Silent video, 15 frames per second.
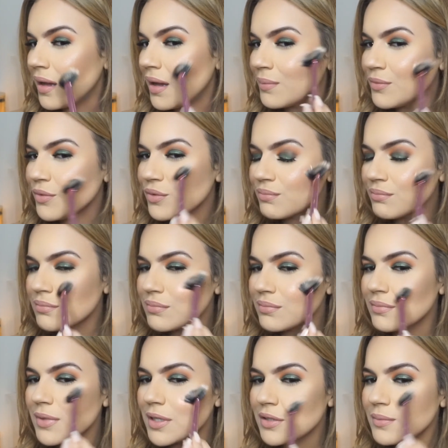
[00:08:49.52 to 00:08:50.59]
I'm
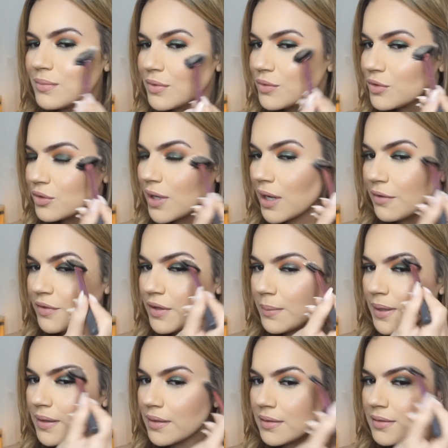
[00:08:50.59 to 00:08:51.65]
not sure how I feel
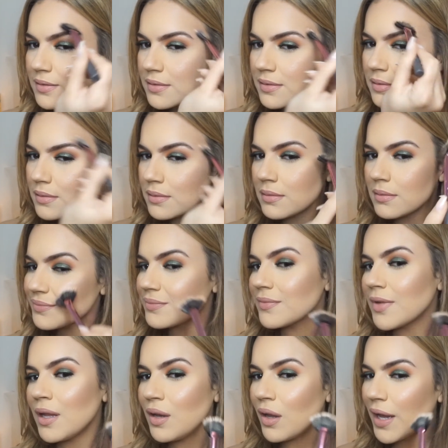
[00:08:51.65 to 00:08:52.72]
about this.
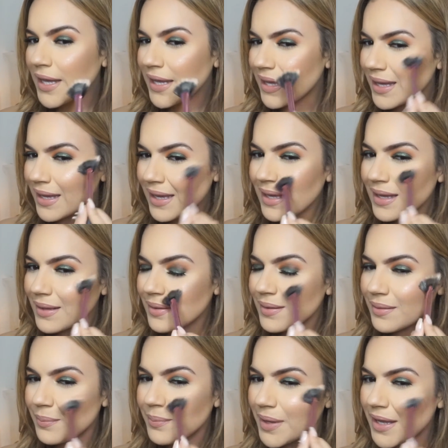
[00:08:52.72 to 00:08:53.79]
I like it,
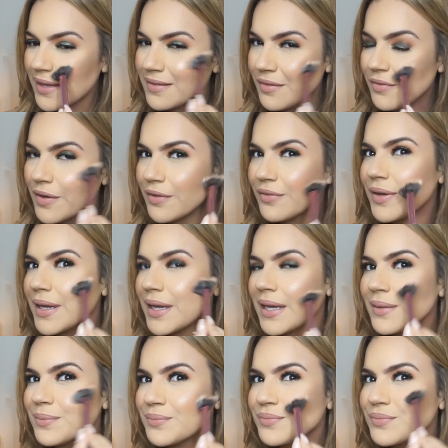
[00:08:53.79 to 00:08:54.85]
but it's a
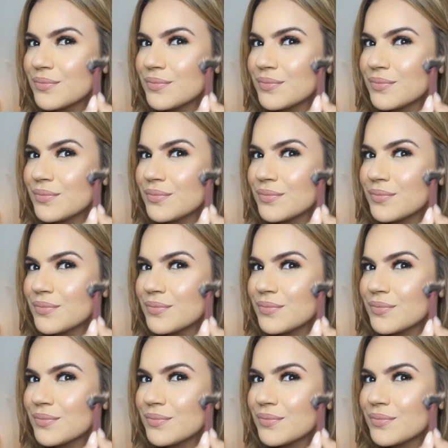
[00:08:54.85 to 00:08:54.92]
very,